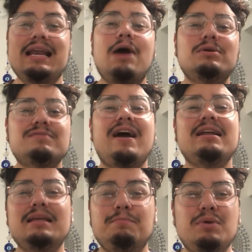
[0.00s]
Now it's
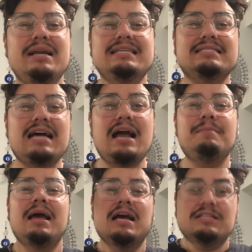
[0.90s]
finally Britney's
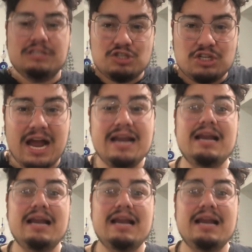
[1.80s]
time to shine,